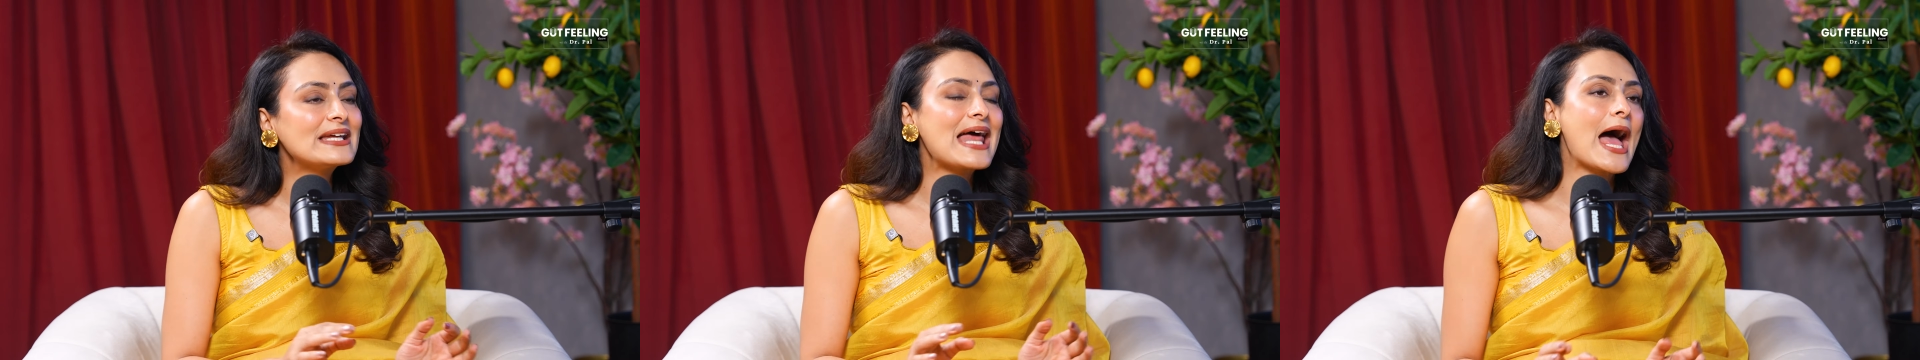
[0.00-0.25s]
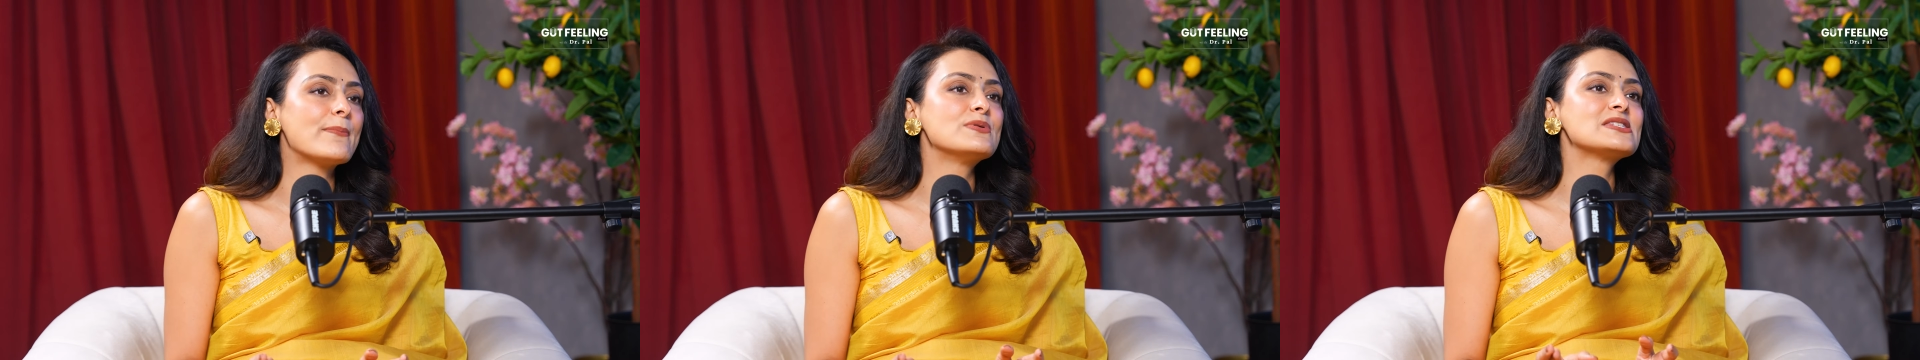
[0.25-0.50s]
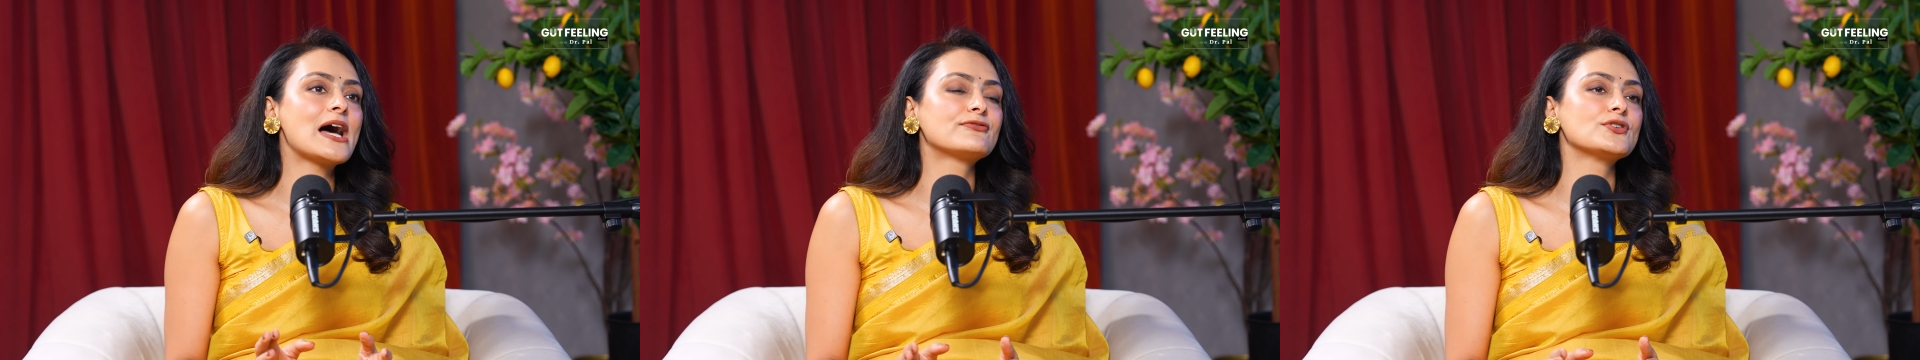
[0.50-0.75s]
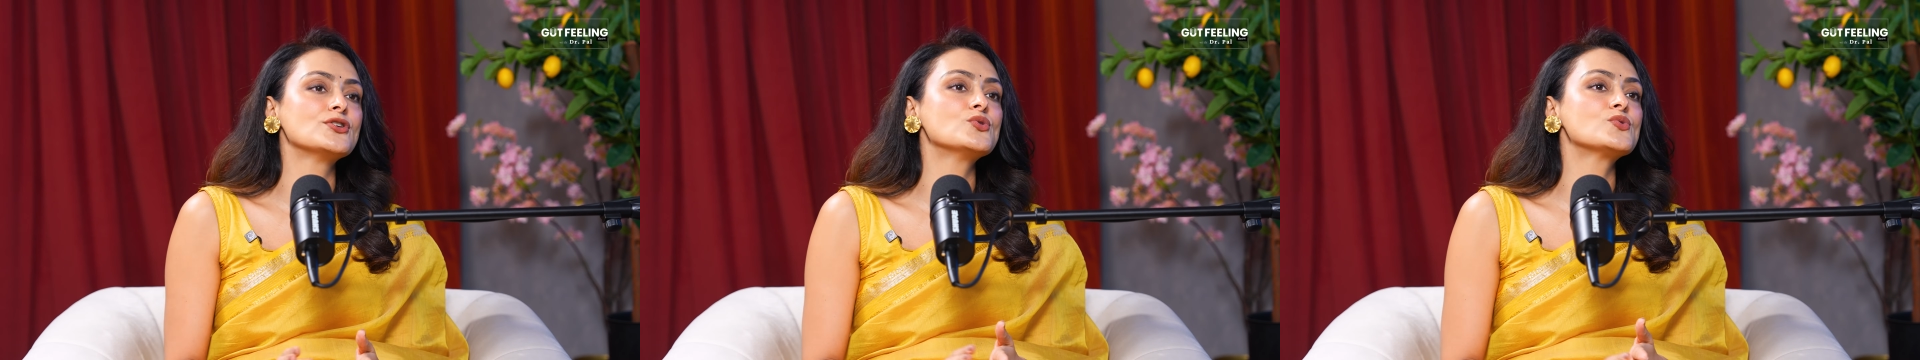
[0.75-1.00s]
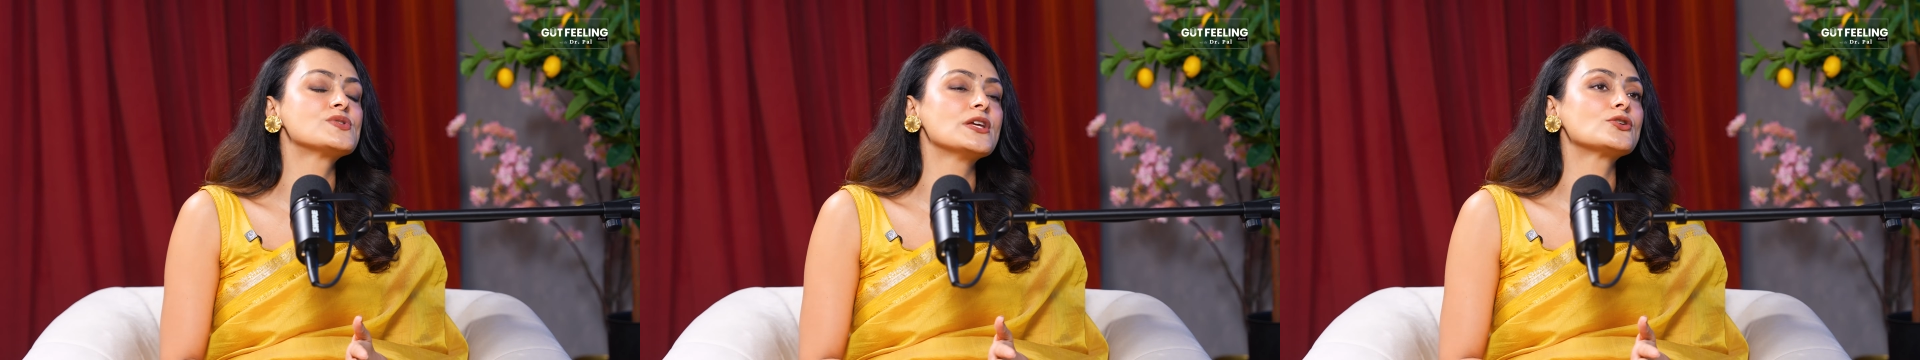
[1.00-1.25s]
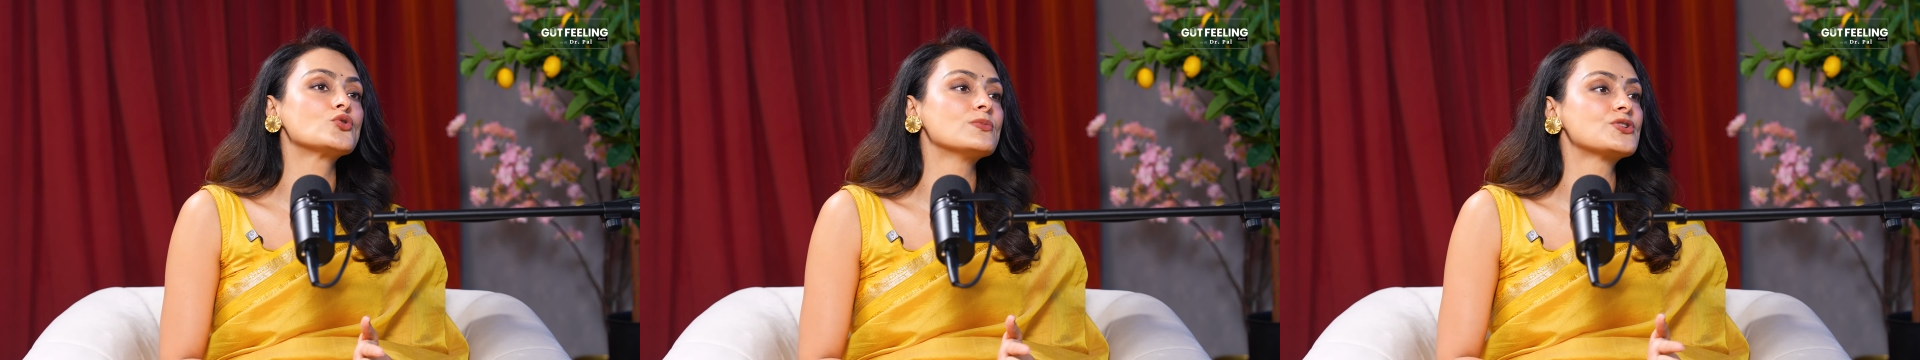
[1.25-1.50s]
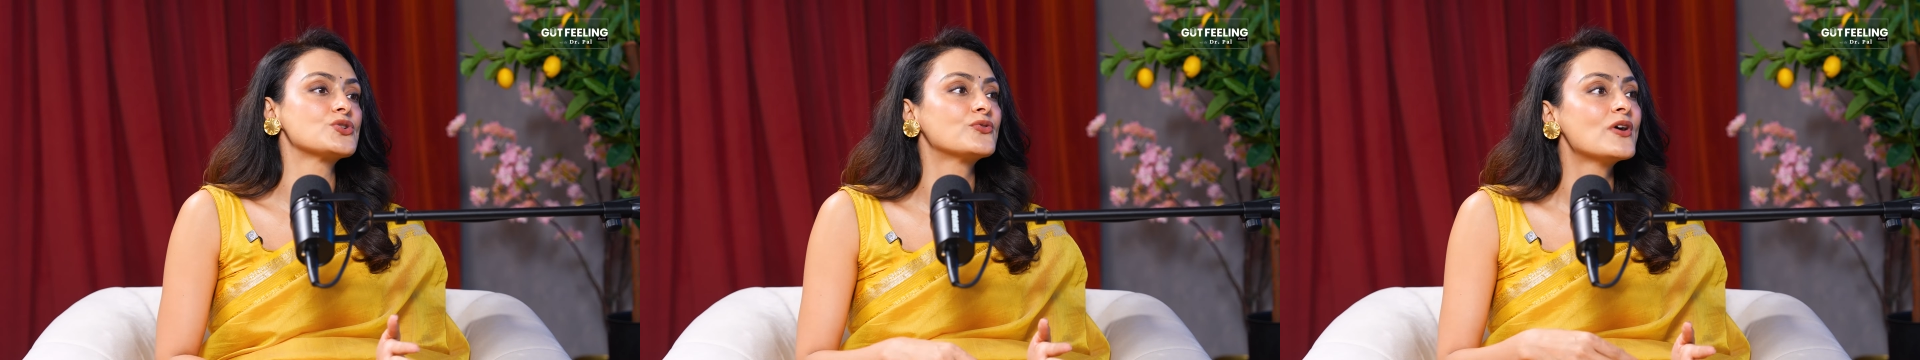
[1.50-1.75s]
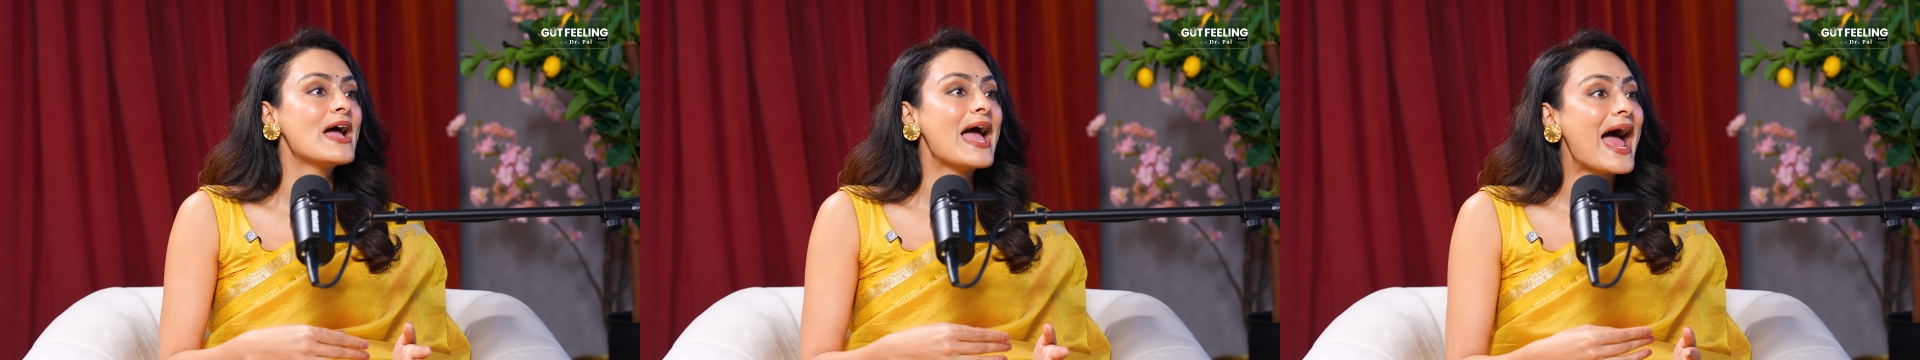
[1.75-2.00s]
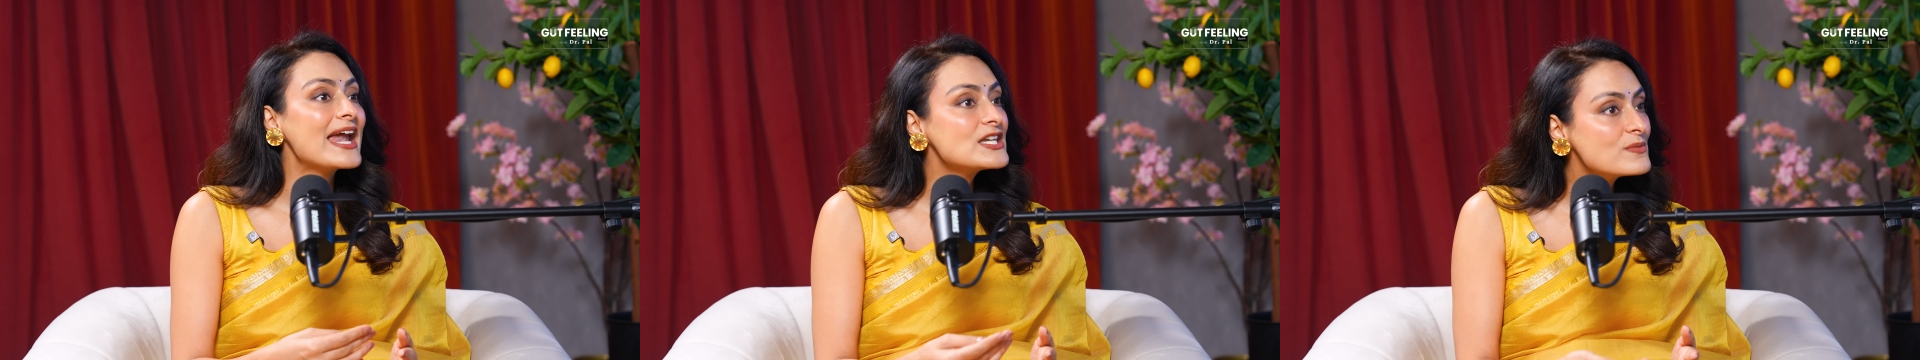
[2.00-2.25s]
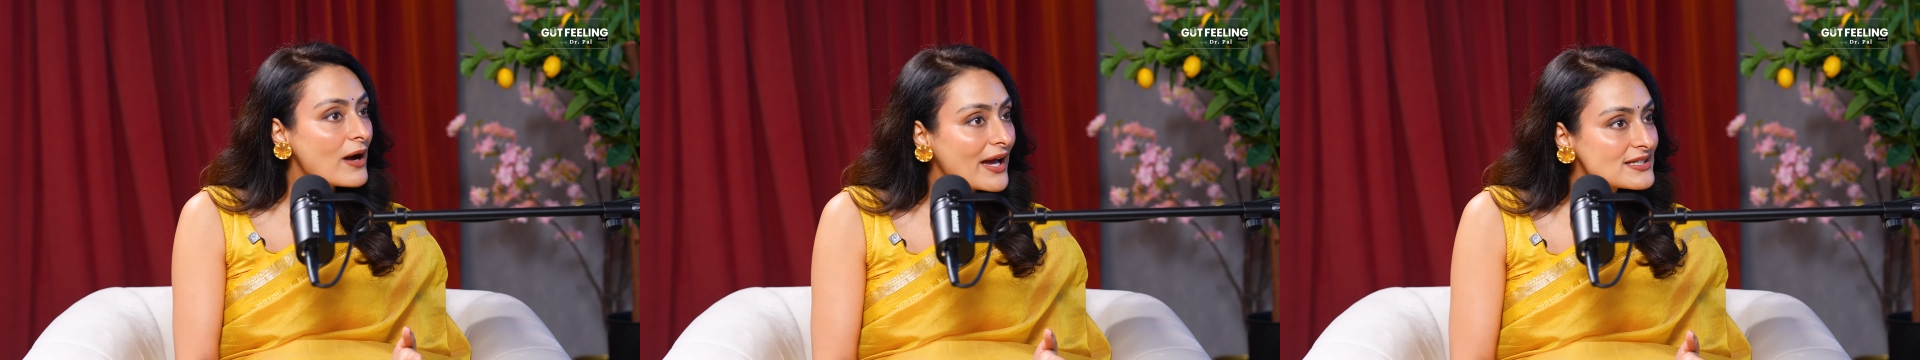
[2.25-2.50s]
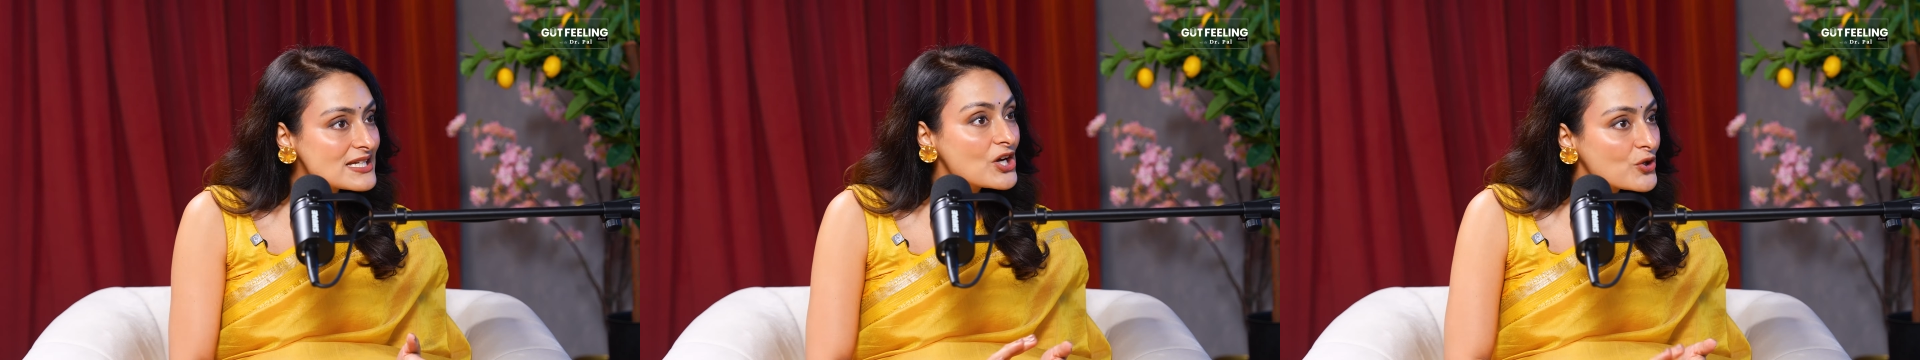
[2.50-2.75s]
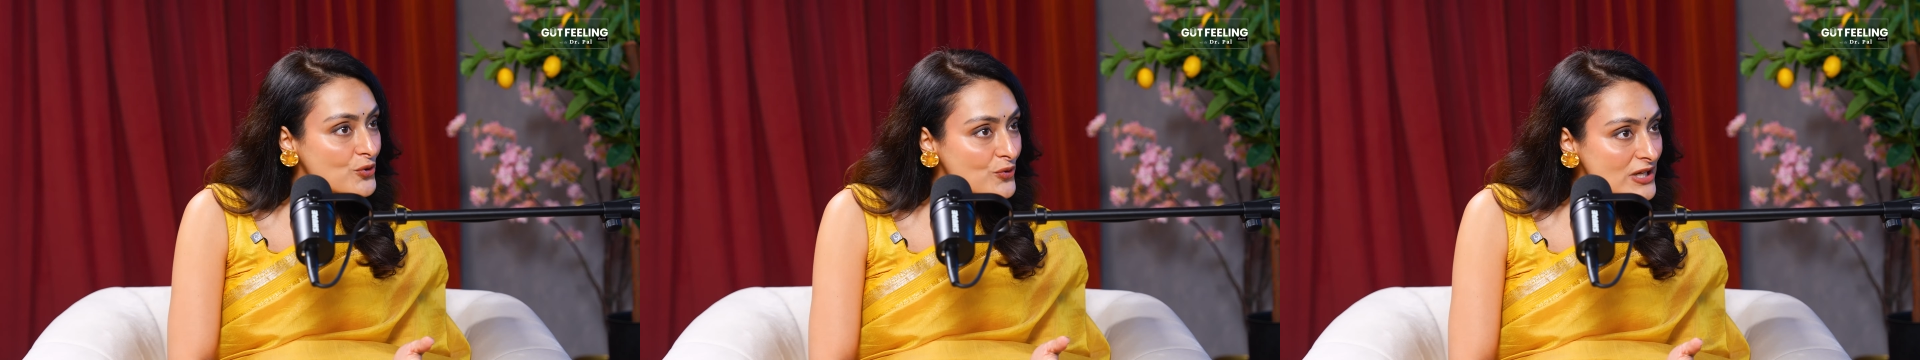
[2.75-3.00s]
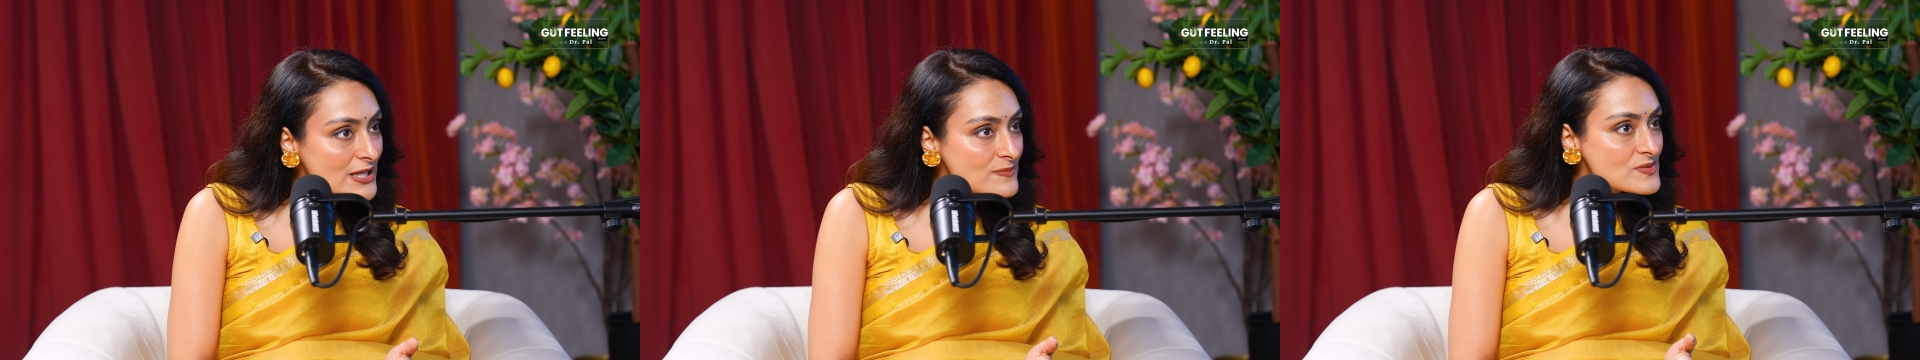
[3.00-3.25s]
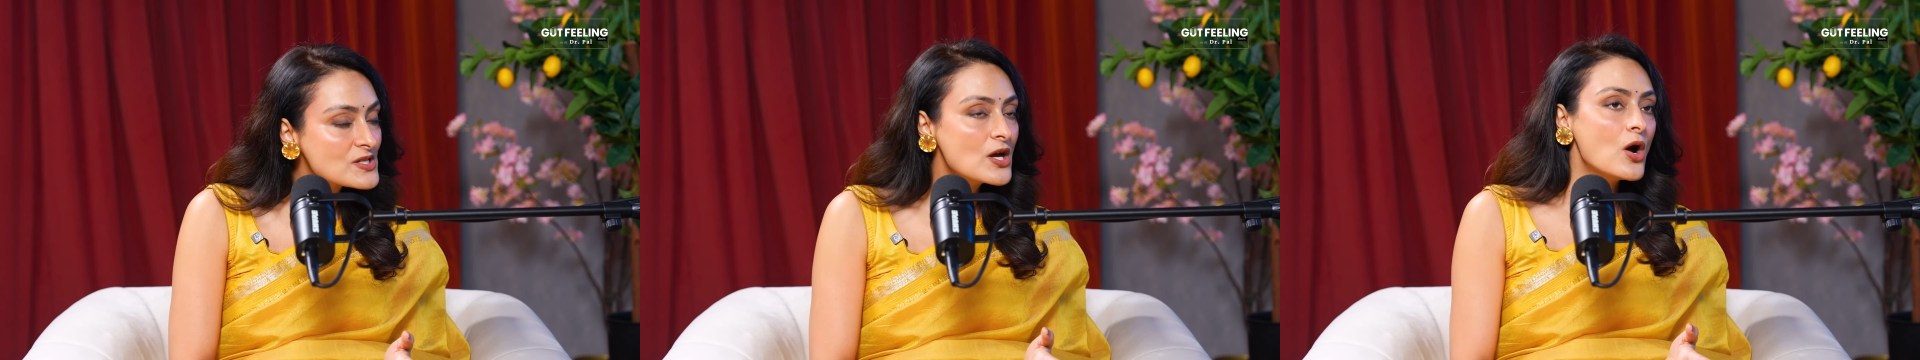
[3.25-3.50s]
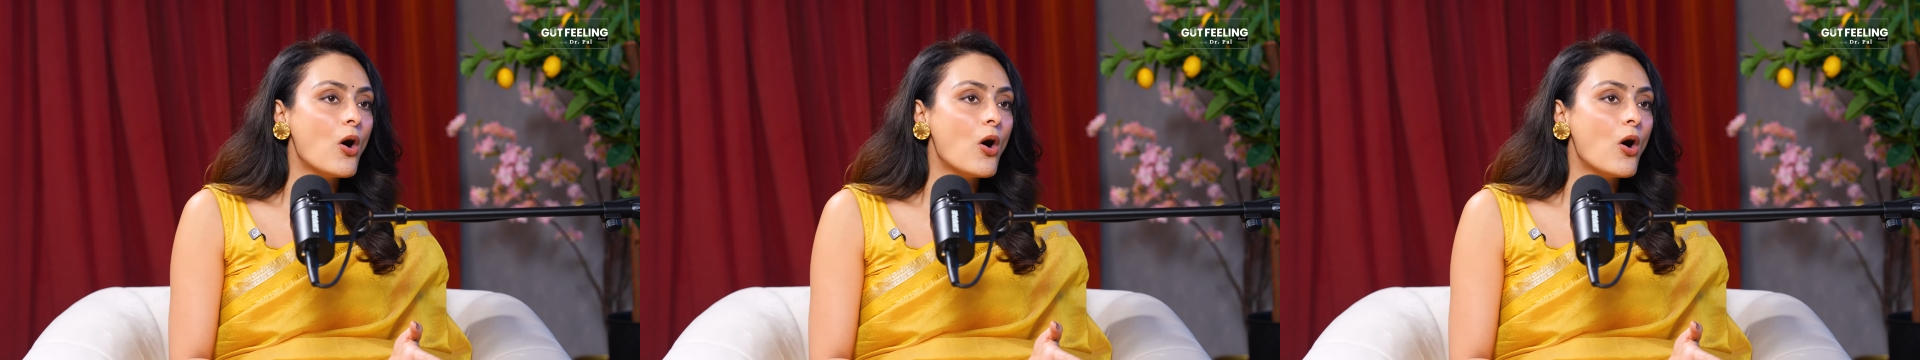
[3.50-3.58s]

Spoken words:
it happens after using too much of antibiotic creams